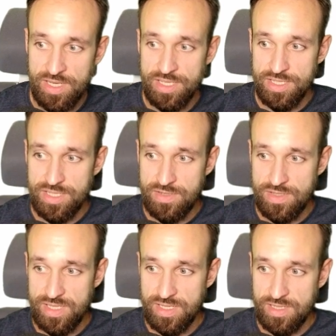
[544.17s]

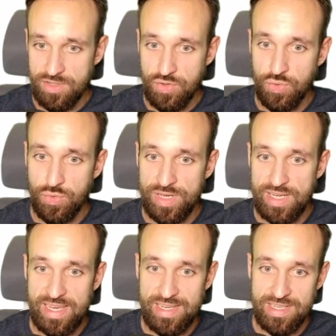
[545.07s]
using
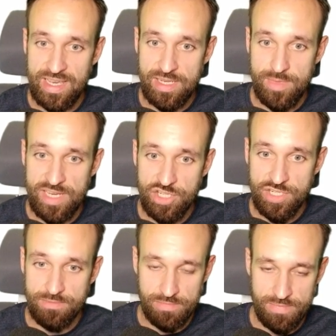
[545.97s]
create
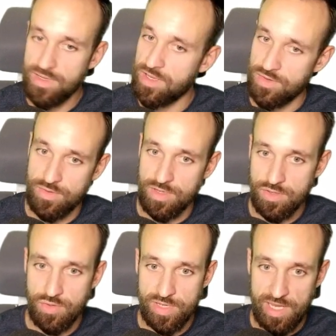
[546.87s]
animation. No,
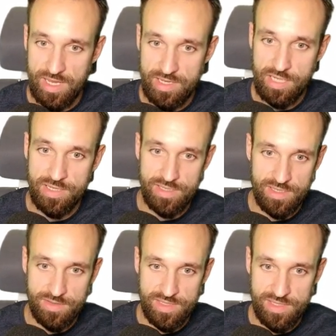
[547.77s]
not create,
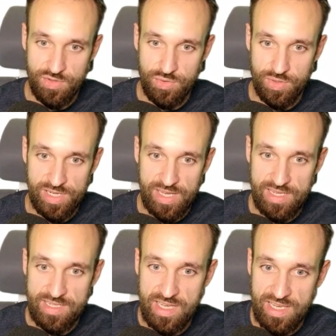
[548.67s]
using
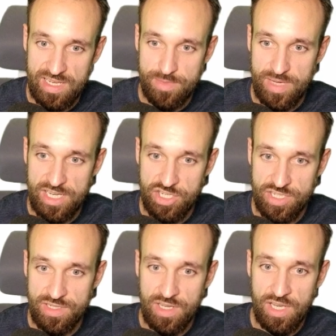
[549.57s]
create
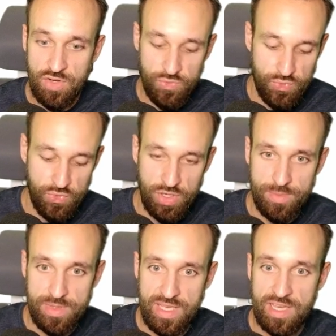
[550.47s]
animation
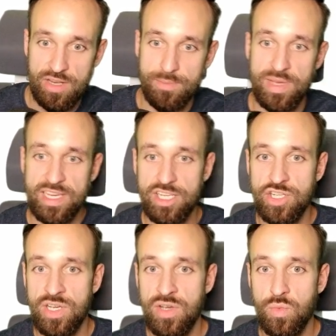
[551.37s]
from the Ionic
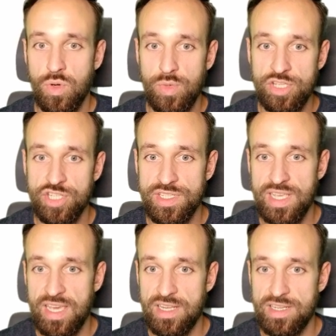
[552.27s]
package, what we just
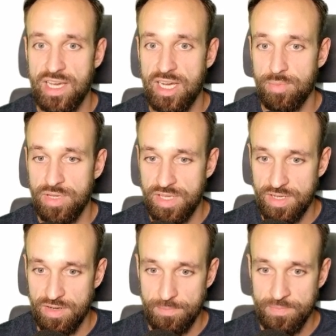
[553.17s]
added up here.